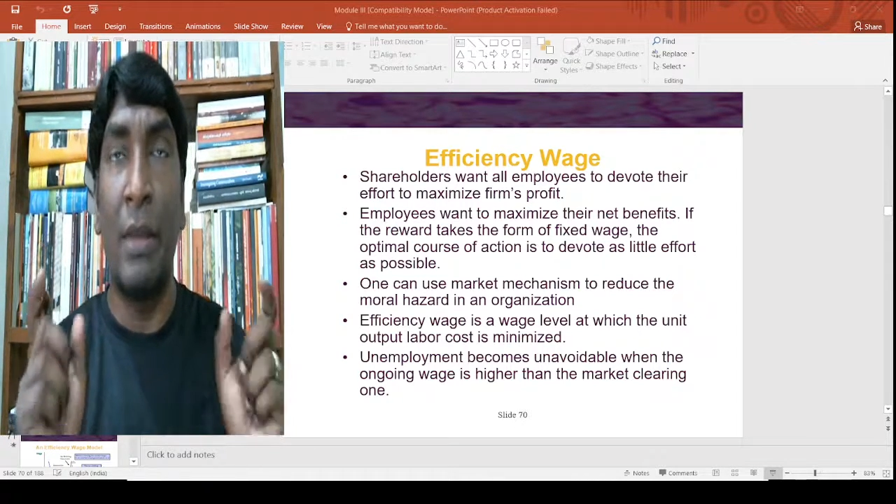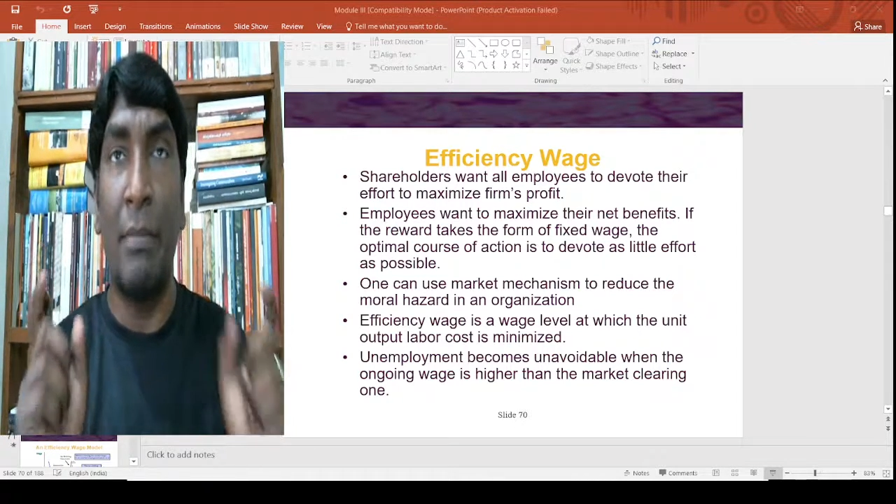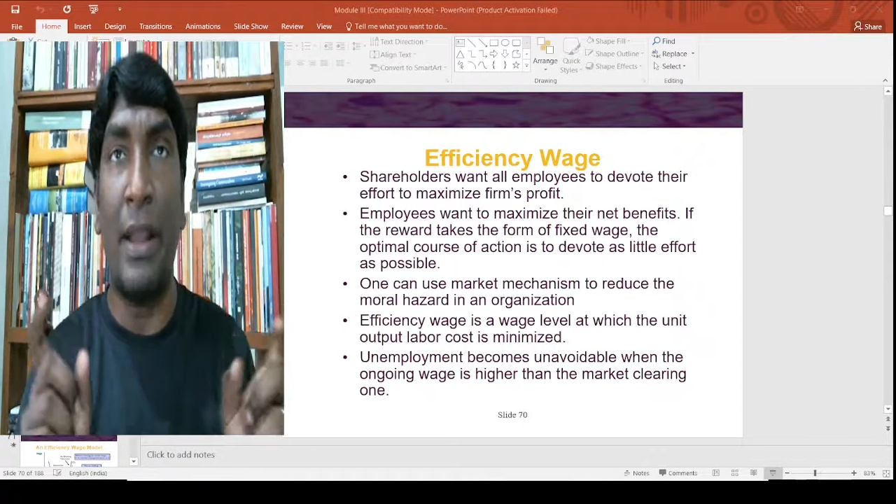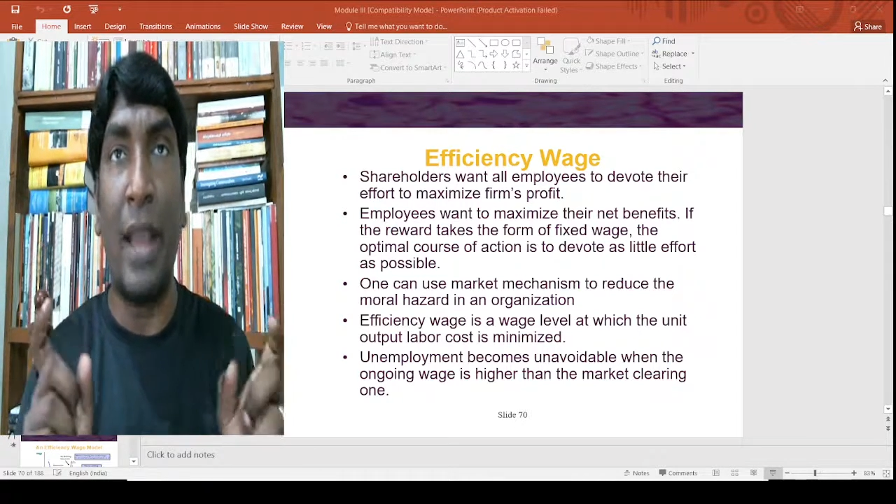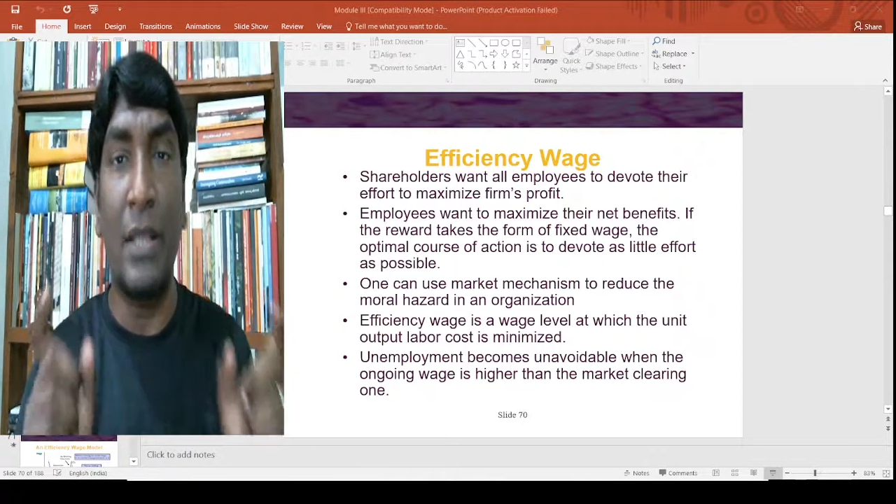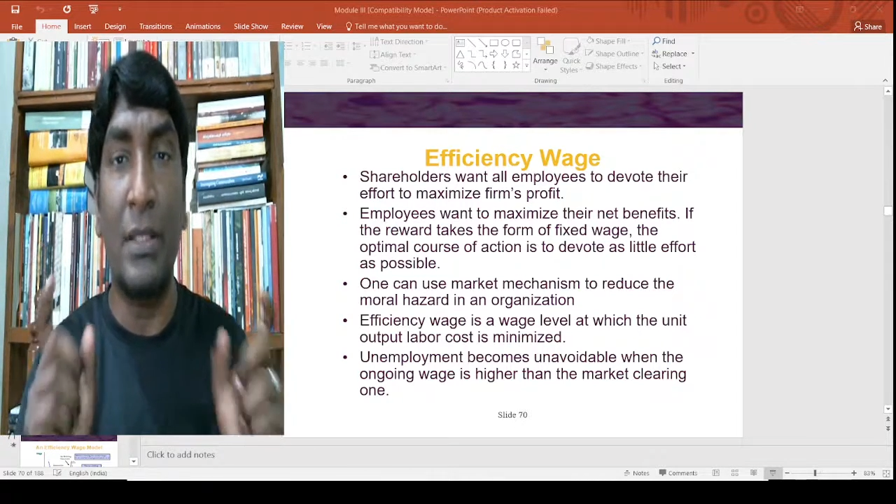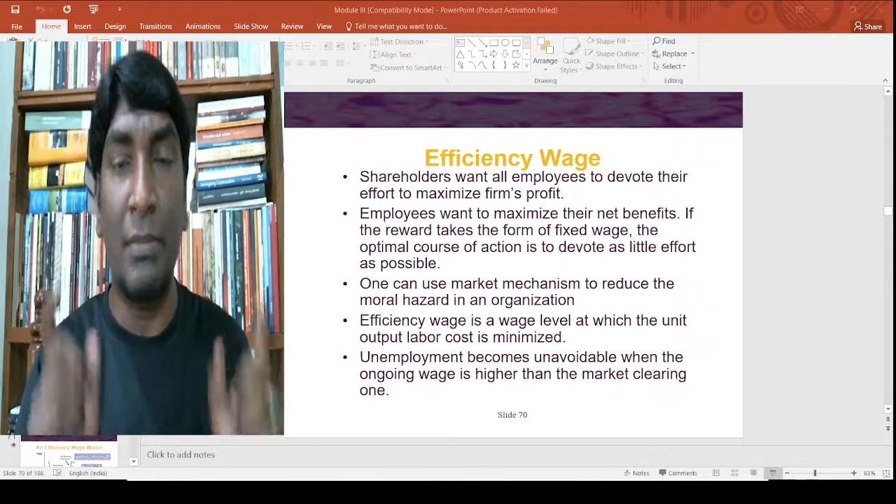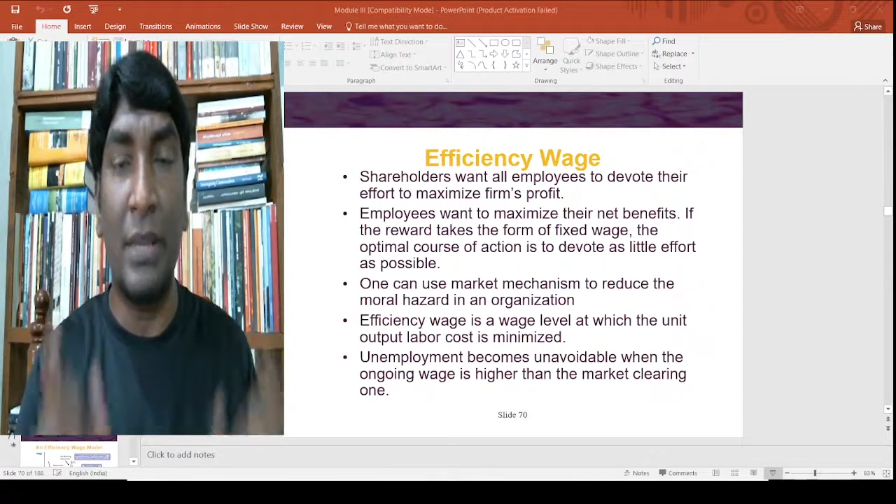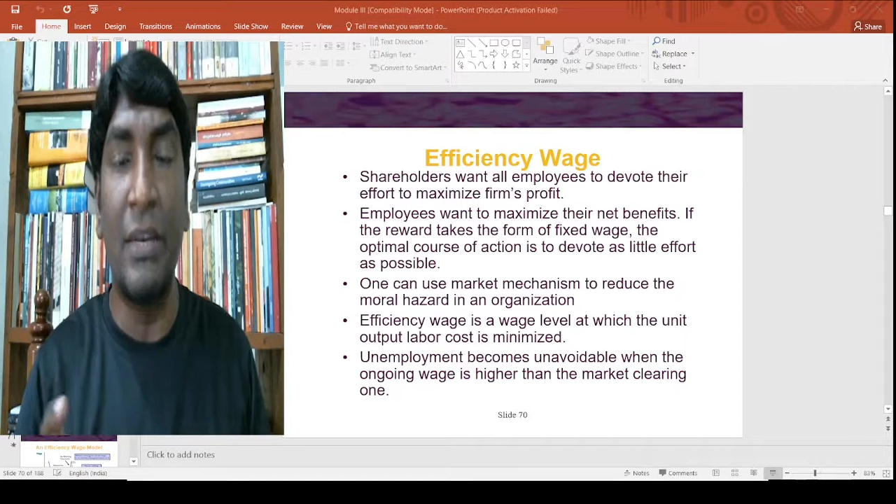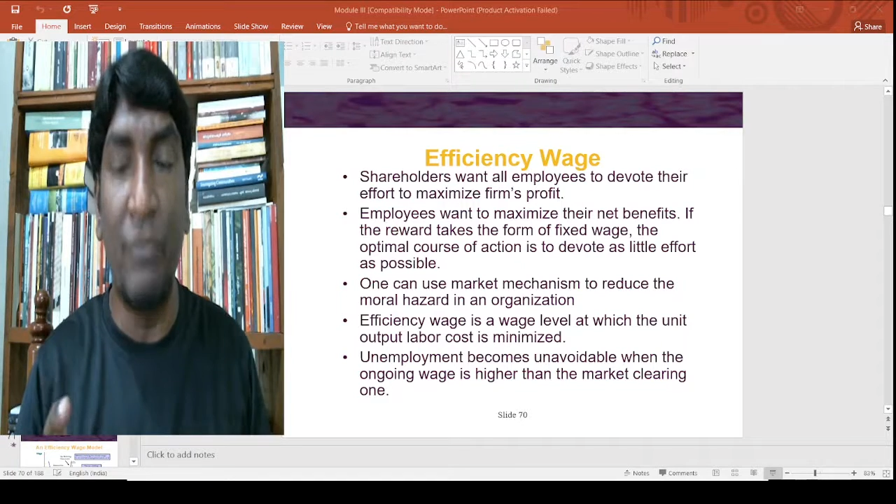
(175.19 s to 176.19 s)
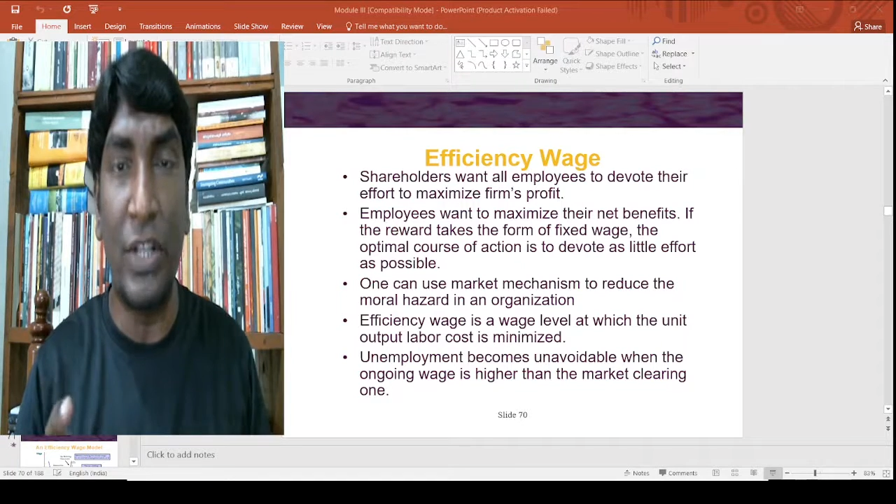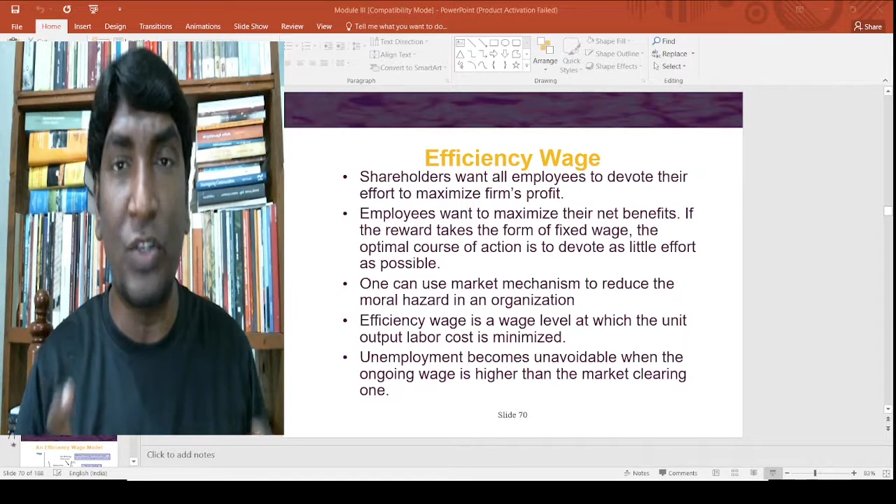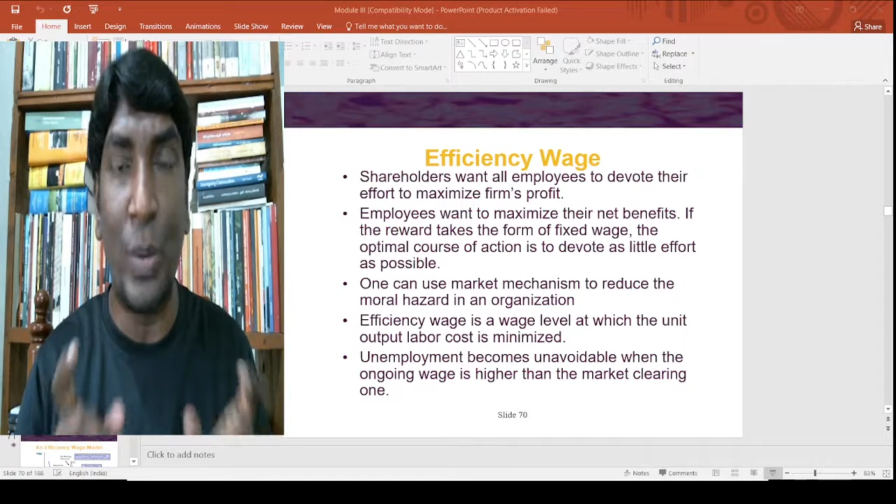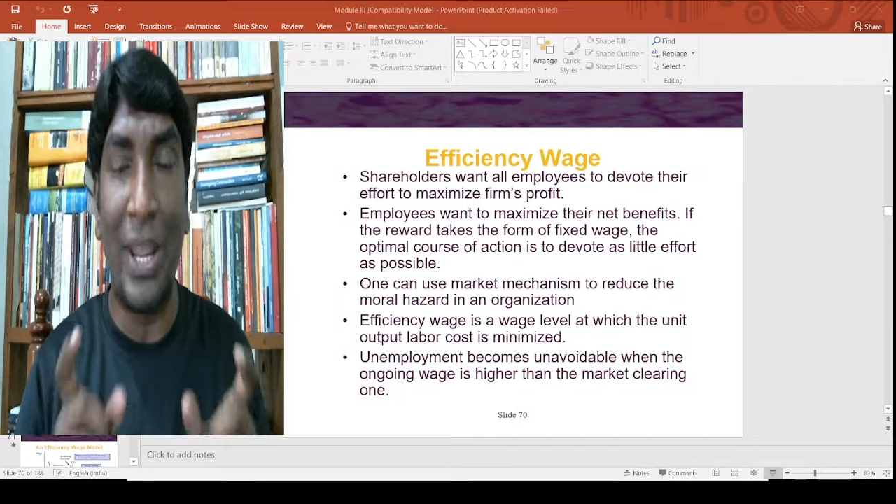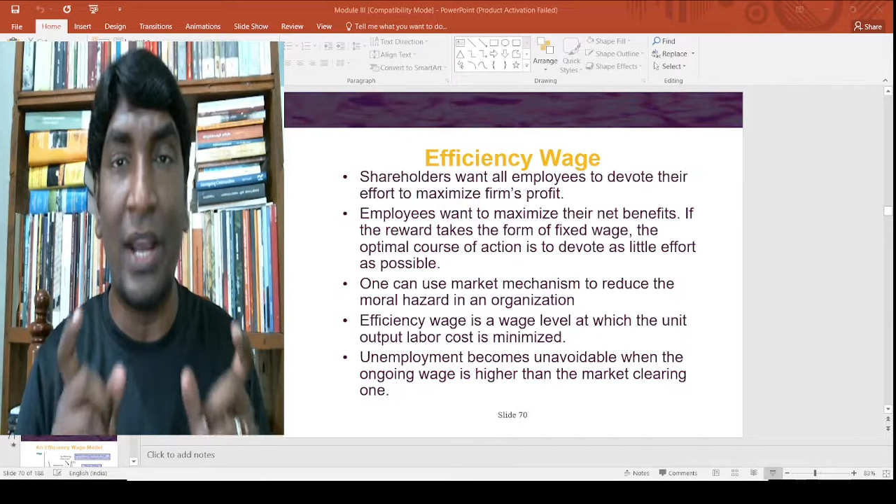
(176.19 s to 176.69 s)
mechanism in which
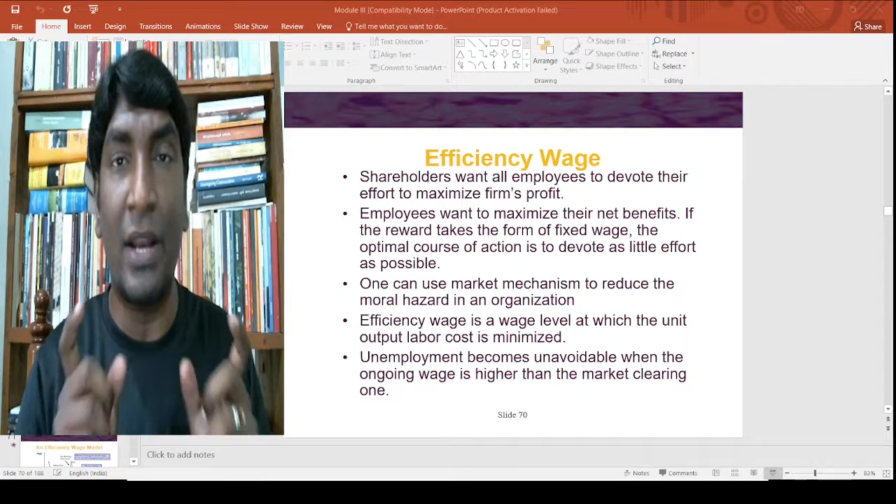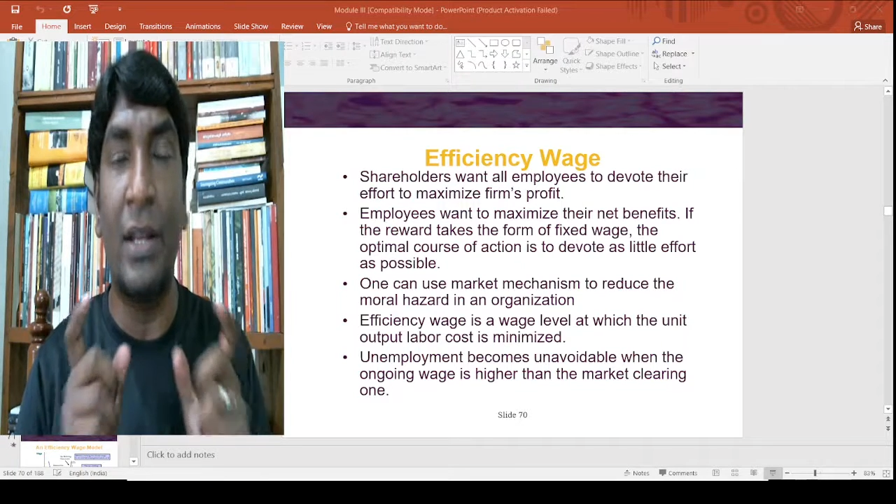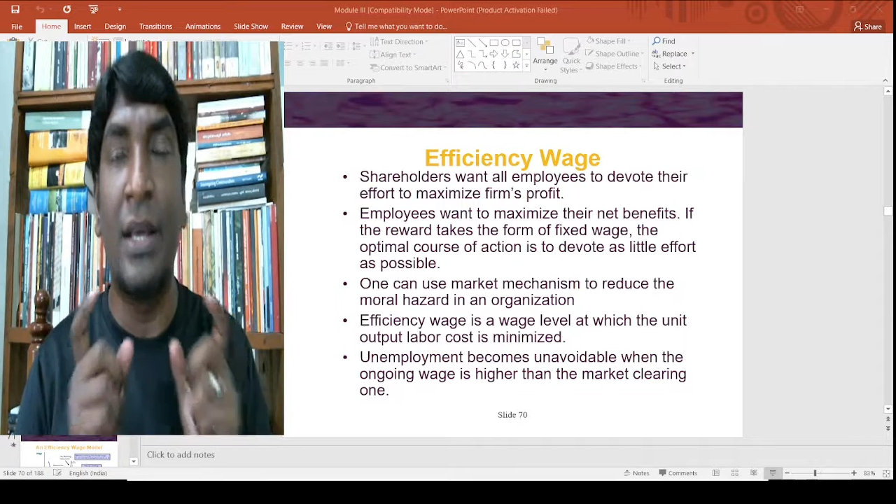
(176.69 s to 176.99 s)
we can